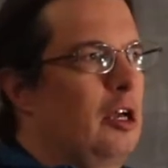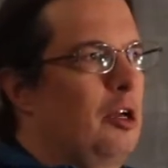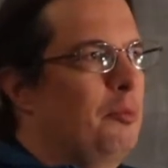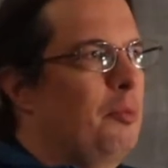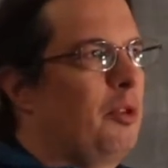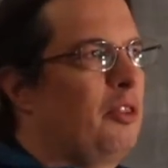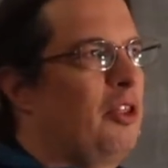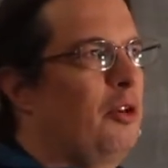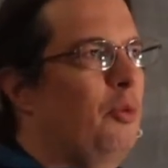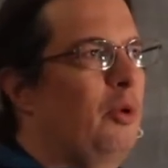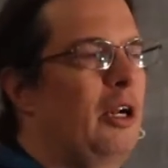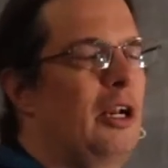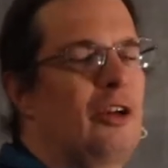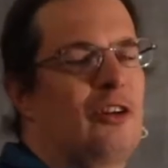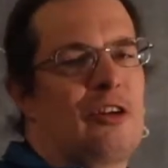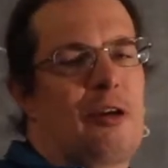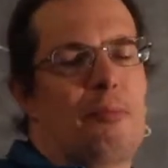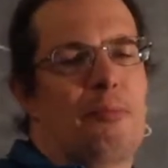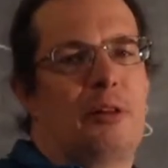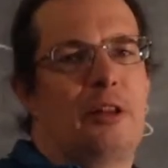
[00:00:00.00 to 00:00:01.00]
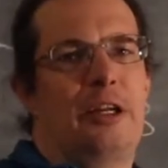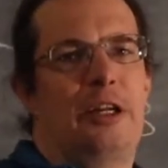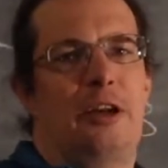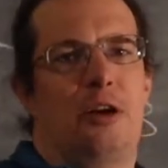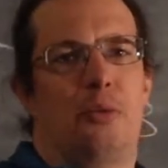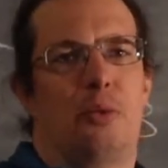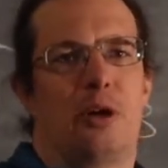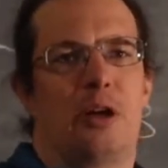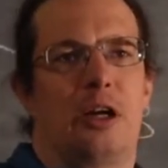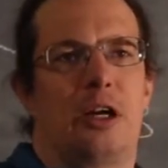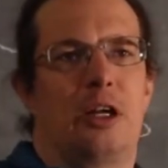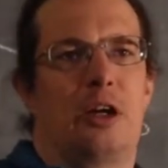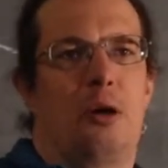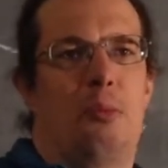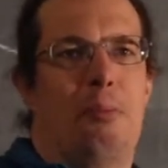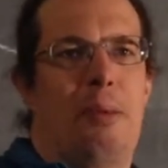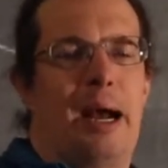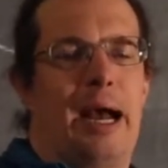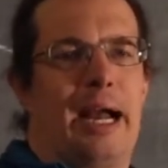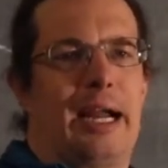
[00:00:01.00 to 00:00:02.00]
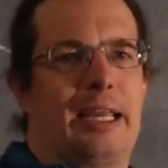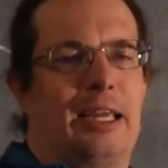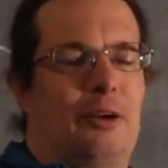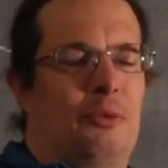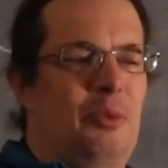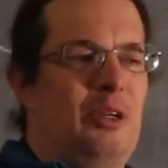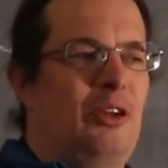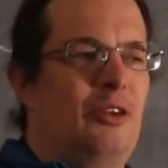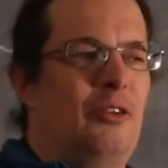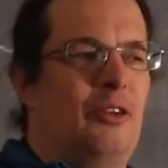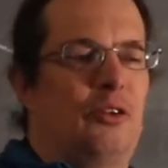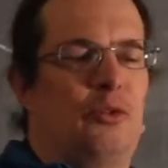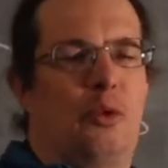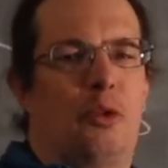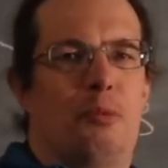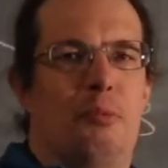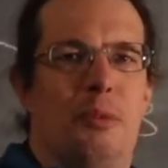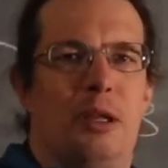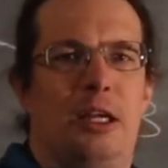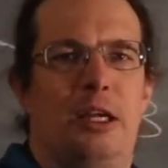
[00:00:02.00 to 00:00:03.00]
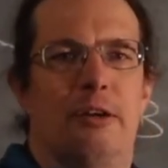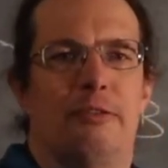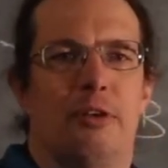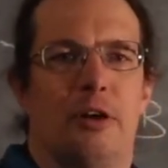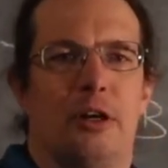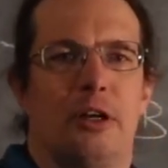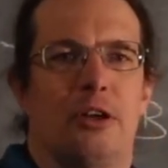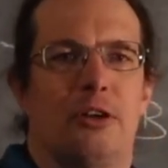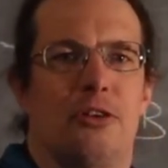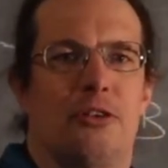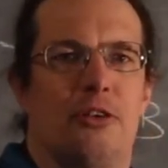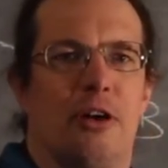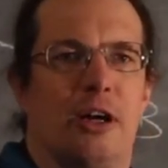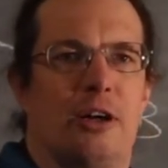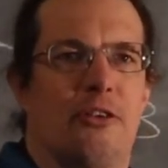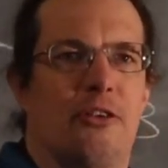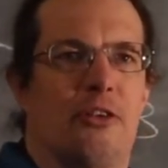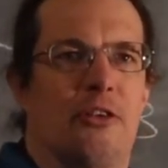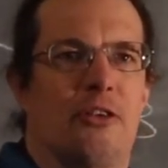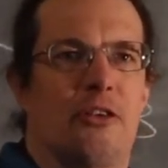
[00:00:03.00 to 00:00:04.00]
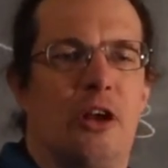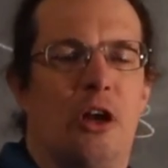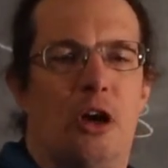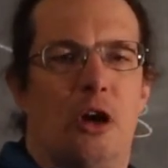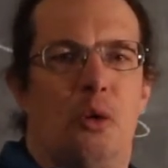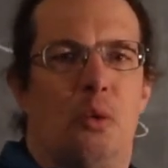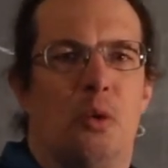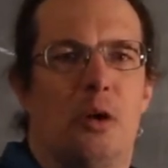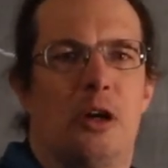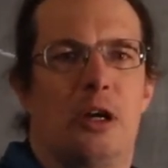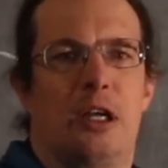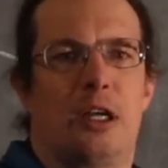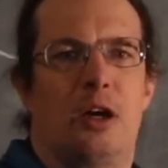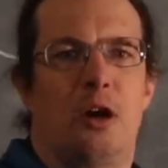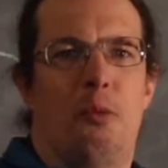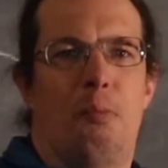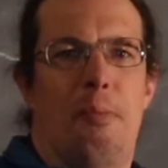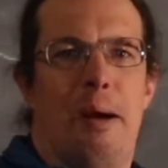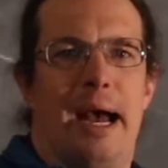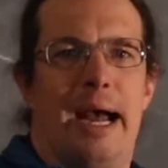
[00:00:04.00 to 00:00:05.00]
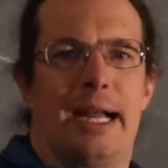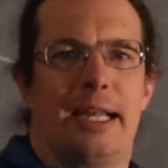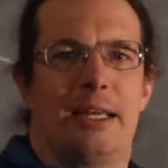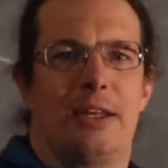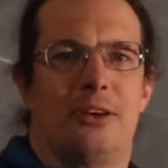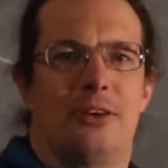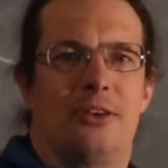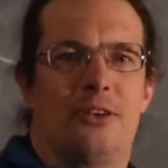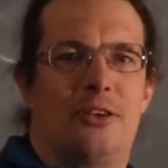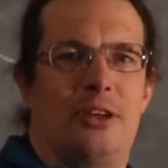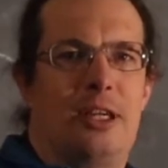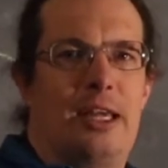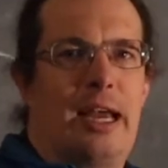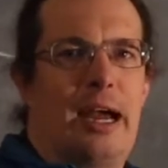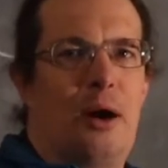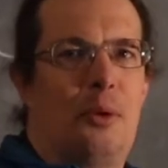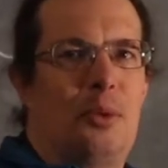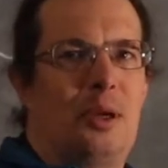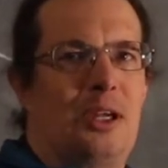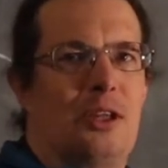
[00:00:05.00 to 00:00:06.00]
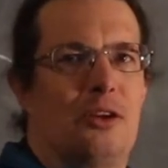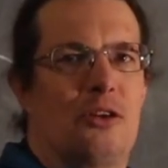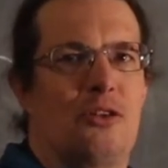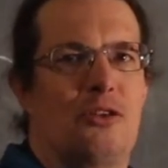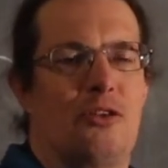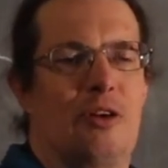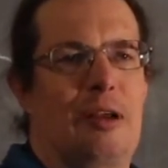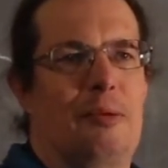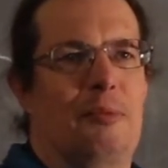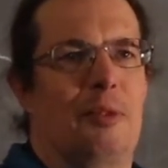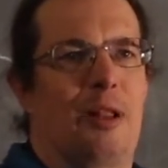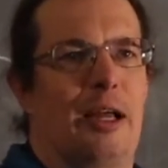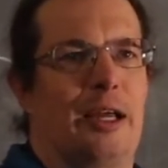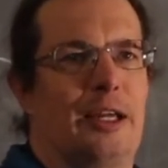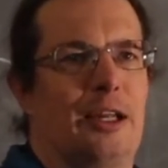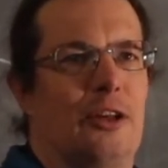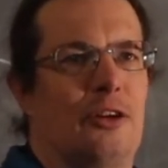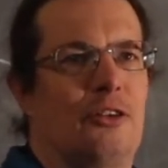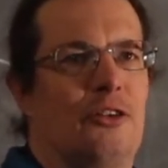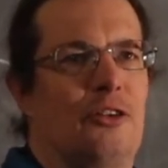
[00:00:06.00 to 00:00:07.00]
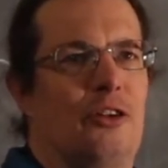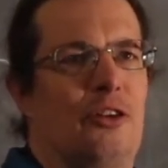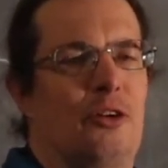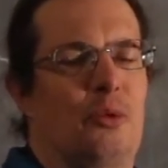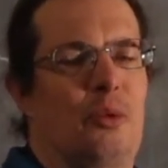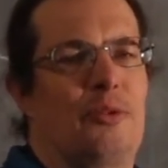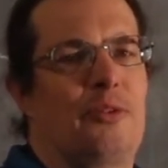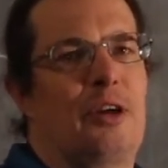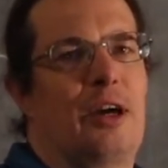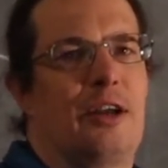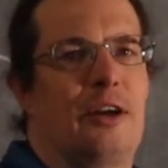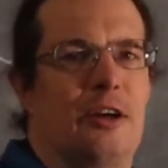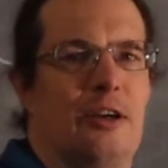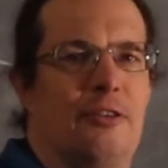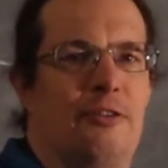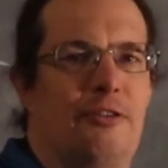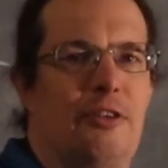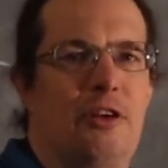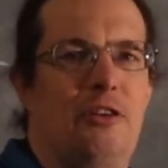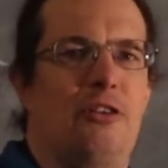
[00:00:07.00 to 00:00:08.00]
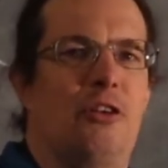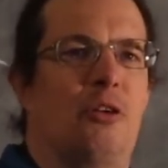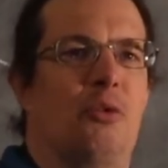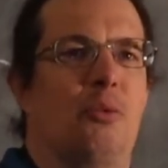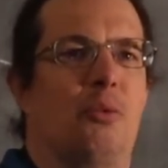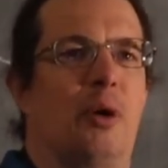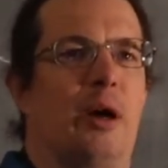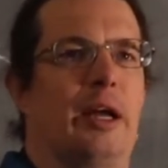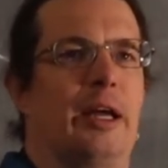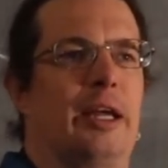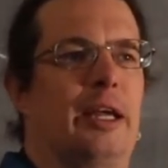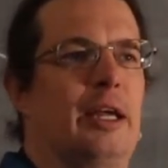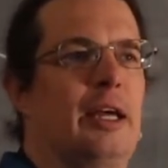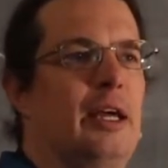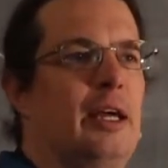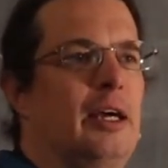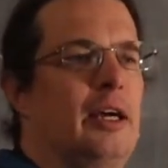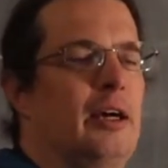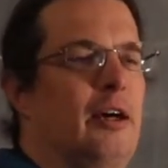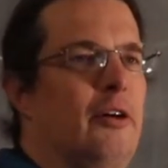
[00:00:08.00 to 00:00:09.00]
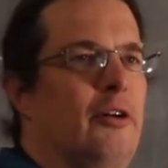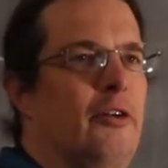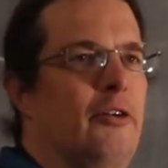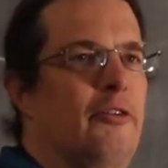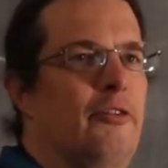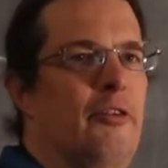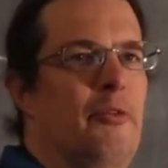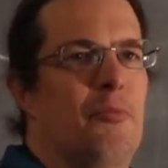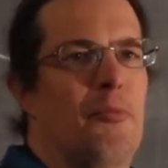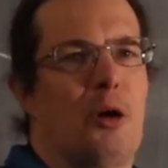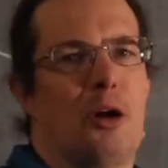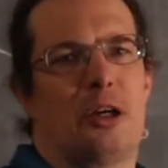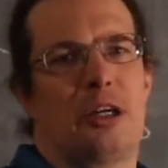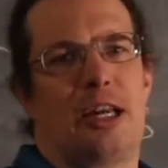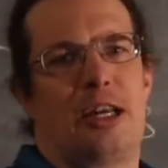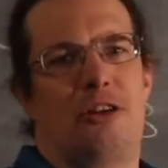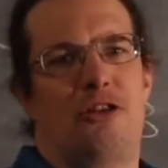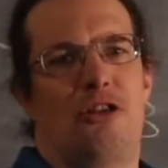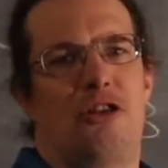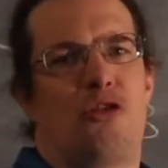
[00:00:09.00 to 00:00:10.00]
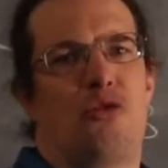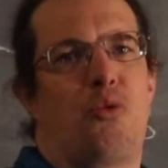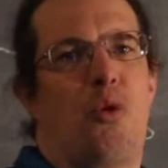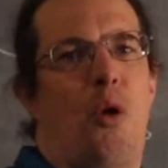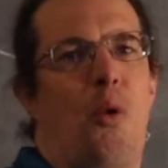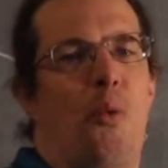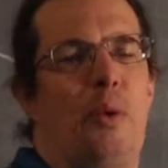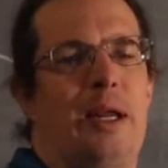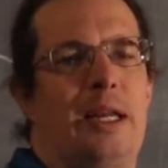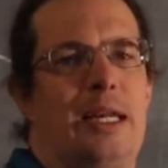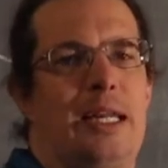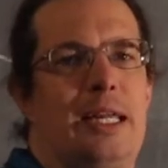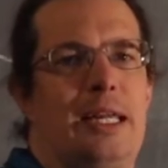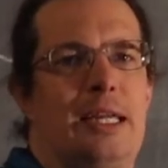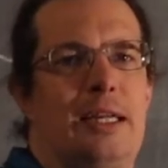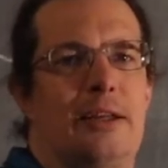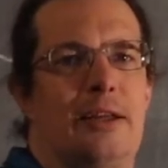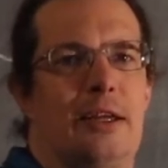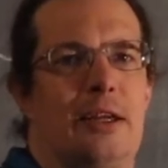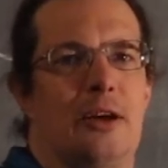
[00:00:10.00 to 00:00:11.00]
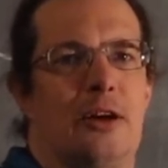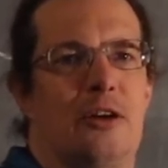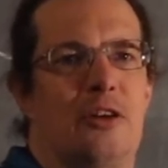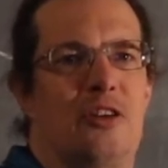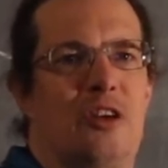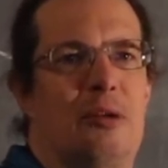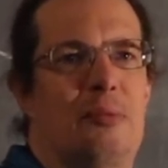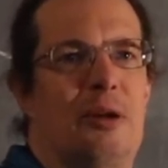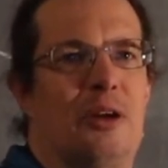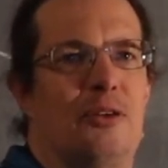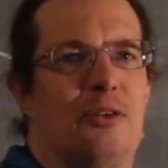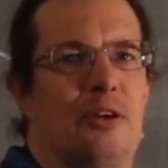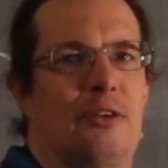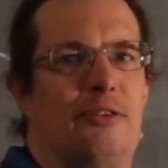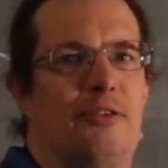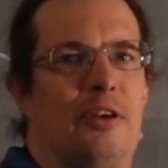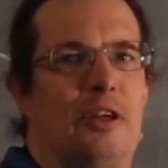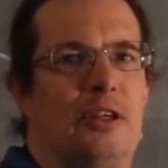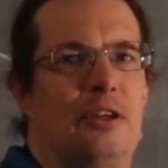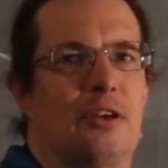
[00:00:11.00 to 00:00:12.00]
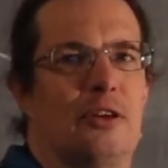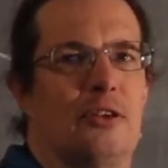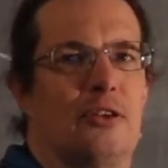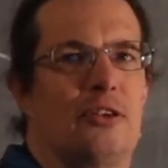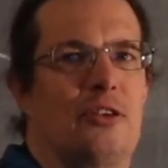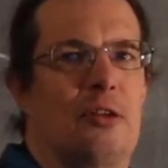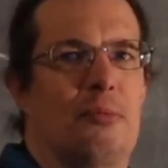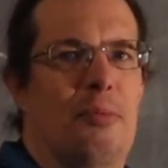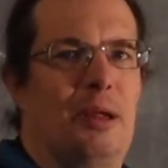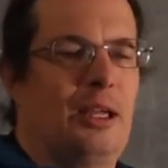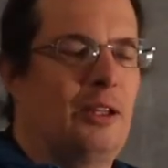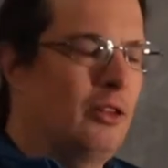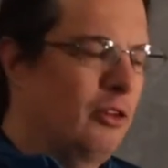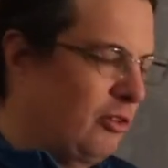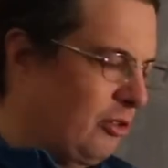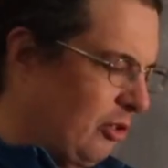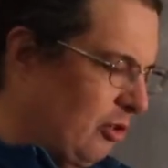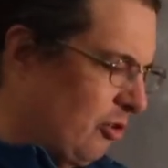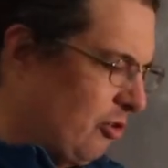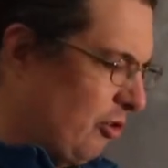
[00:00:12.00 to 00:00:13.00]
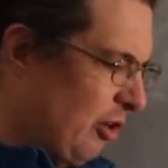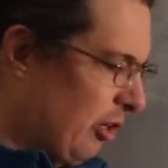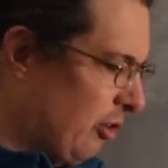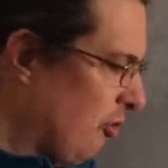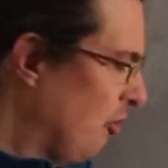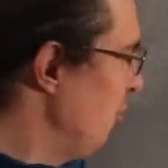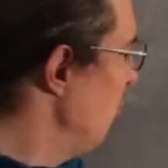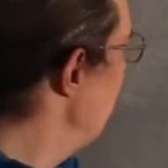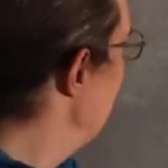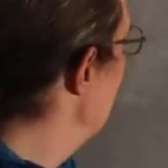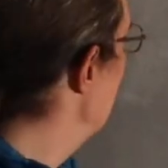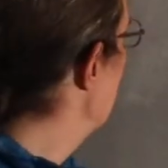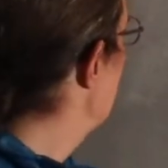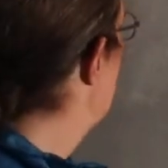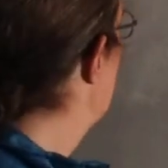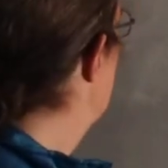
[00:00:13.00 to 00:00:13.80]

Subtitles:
But then when it's completed, we're going to go back, and we do this with many of our constructions, we're going to go back and see how we can streamline it so that we've got an efficient way of marking just what we need in our geometric figures to make this construction work.